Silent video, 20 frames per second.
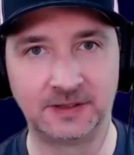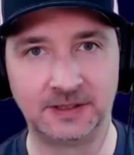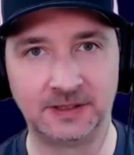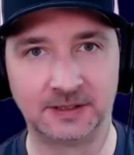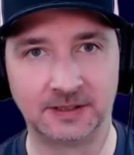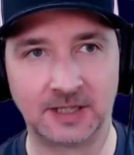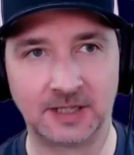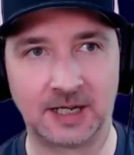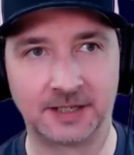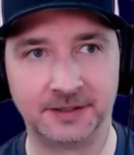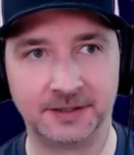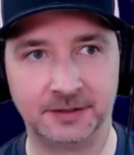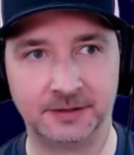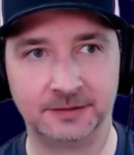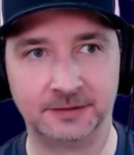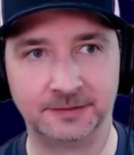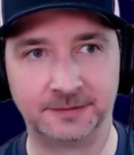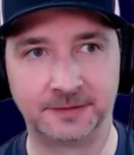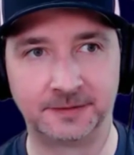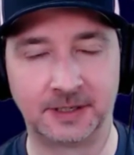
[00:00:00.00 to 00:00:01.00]
a lot
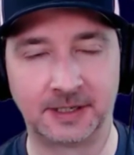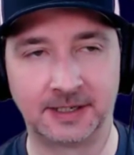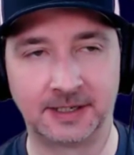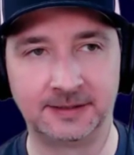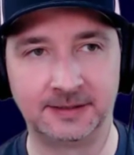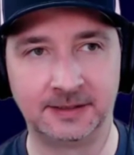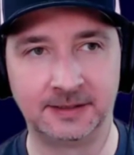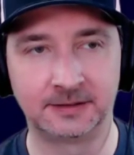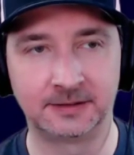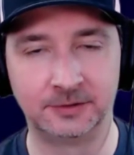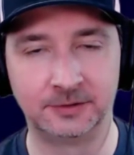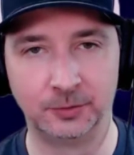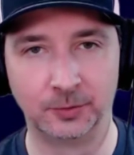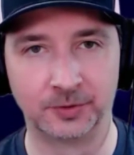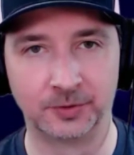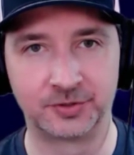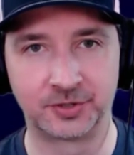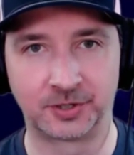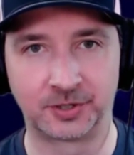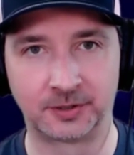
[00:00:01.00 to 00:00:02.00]
of, I think
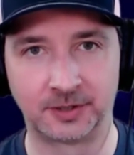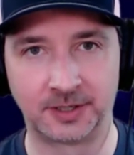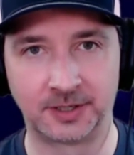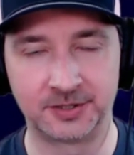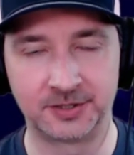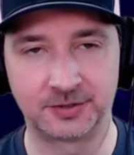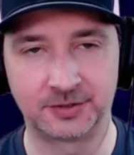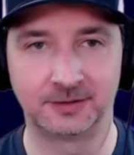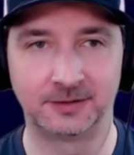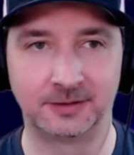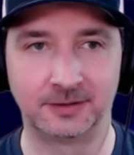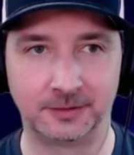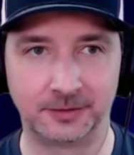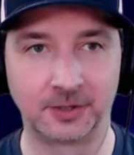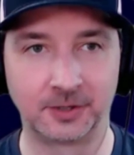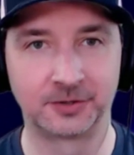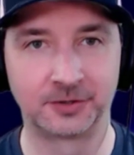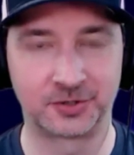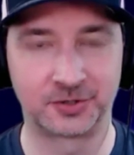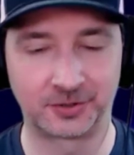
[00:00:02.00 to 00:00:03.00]
newer generation,
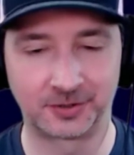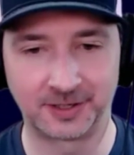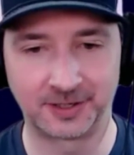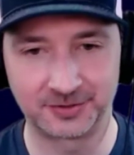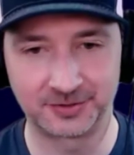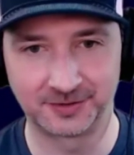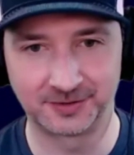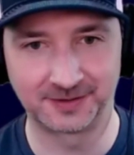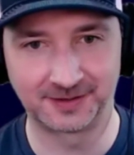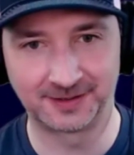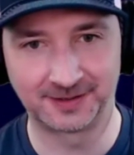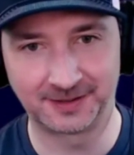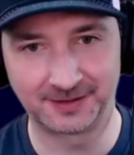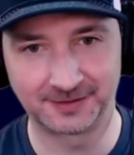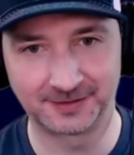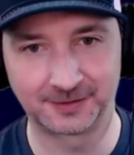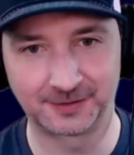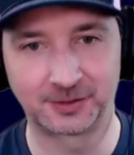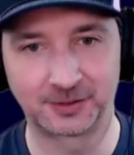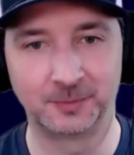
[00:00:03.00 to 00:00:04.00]
younger generations than
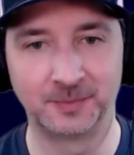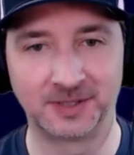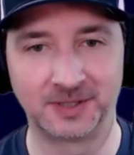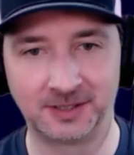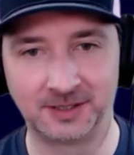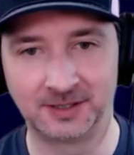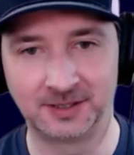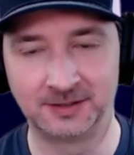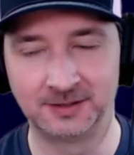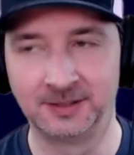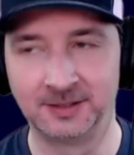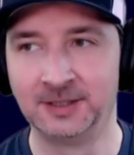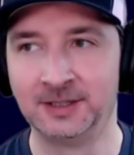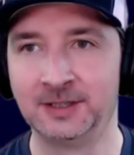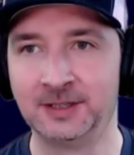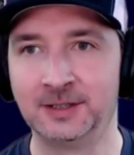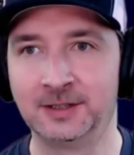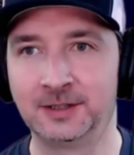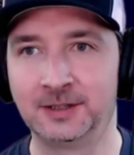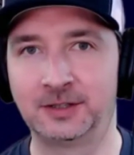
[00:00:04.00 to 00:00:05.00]
us are coming in,
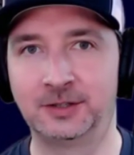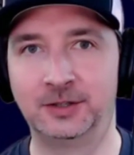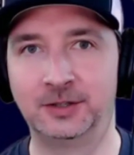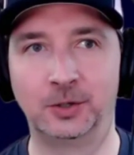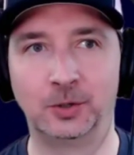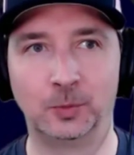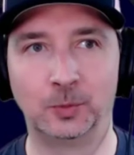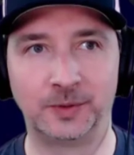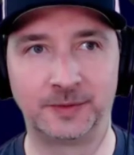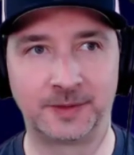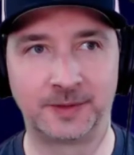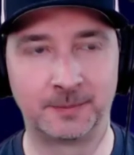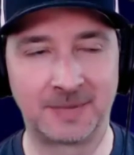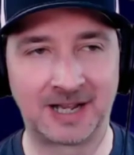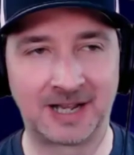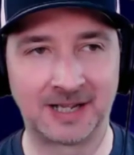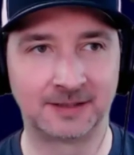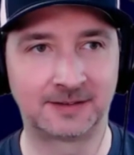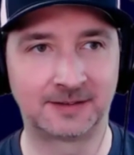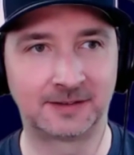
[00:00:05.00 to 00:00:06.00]
with the
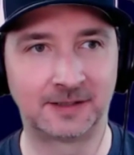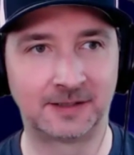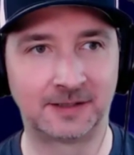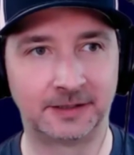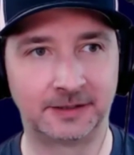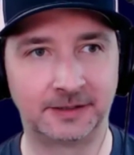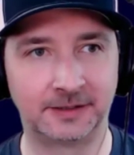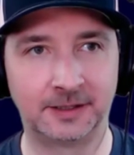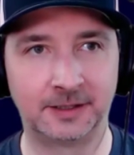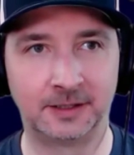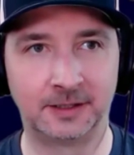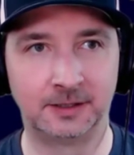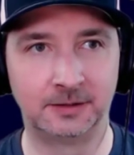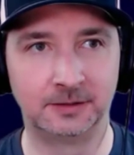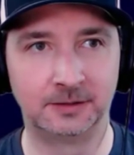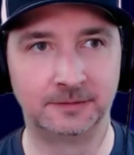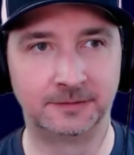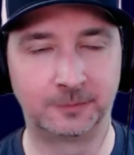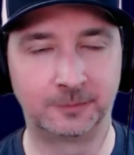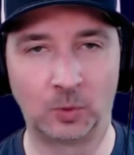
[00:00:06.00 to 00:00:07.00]
mindset
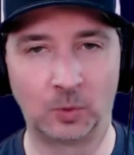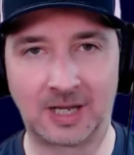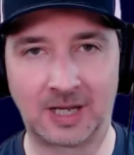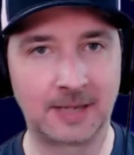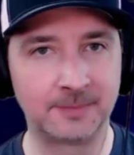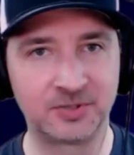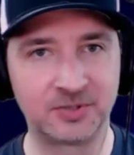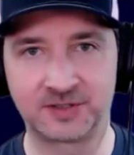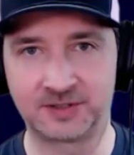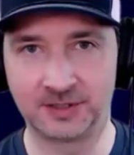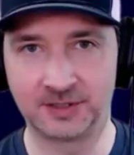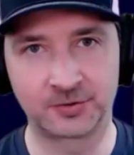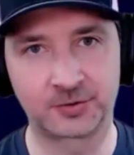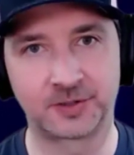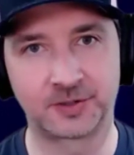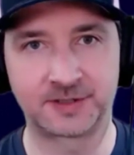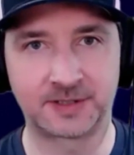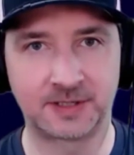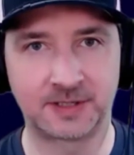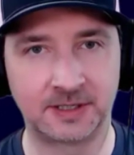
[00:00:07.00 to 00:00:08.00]
of, well, I'm just
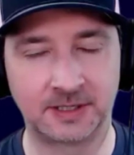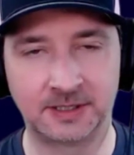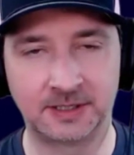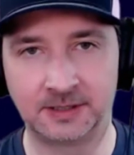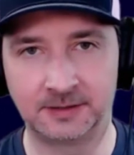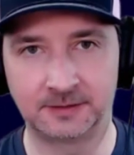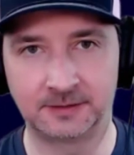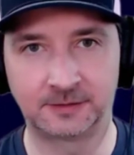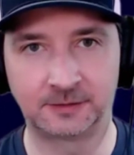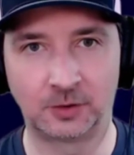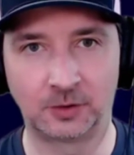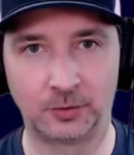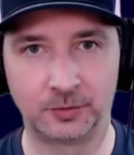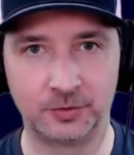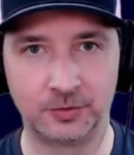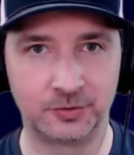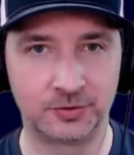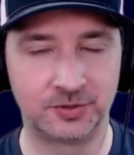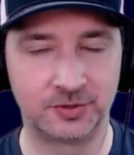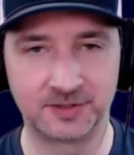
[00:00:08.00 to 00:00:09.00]
interested in it, so
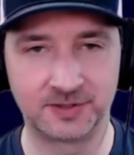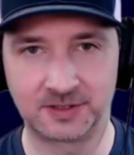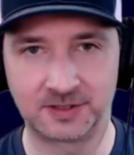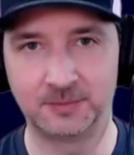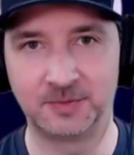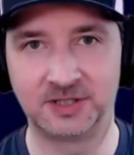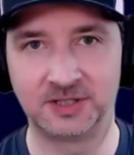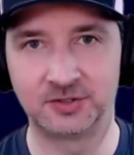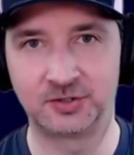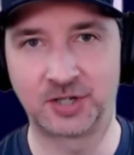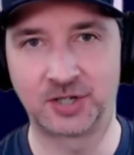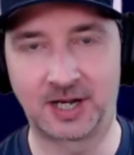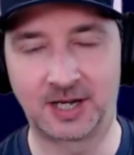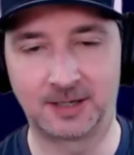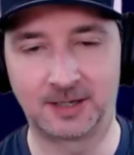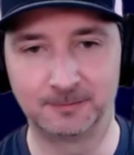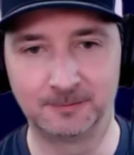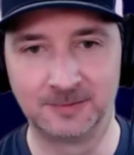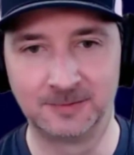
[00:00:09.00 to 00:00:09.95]
you should just give me the job.